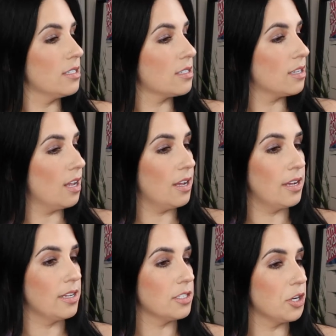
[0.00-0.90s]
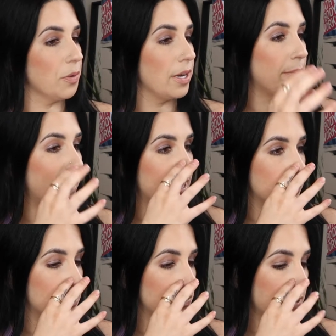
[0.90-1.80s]
it says curated by
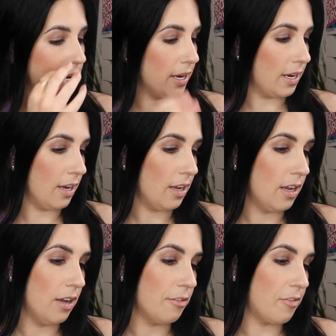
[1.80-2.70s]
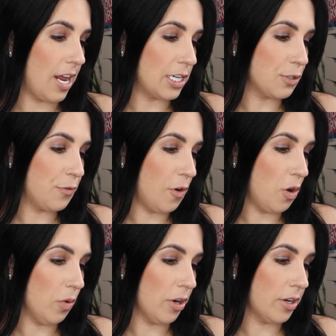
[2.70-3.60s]
Addison Rae. Flash
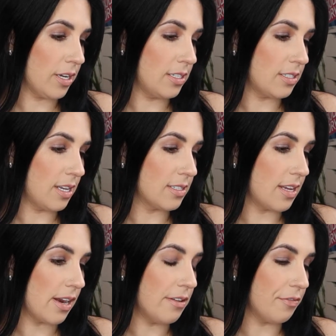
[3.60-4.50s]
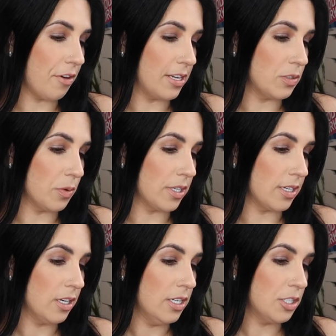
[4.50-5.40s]
forward, it says getting friends,
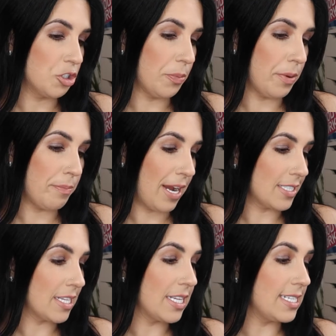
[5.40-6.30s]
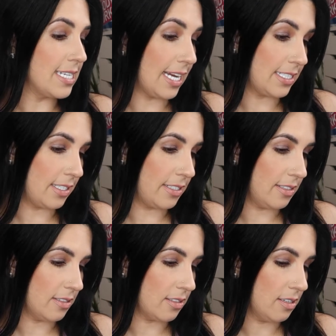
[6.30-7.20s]
we're tripping back to the
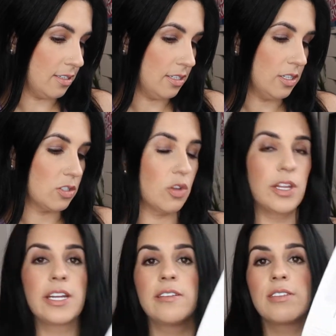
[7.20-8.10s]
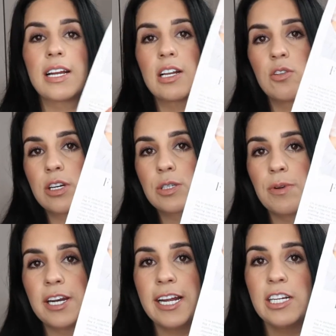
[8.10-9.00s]
90s. So then it gives like a little
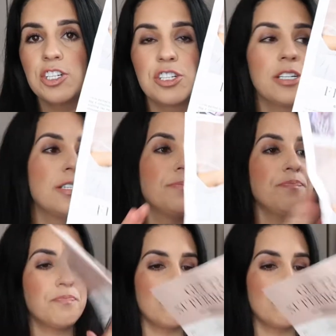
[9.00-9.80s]
explanation,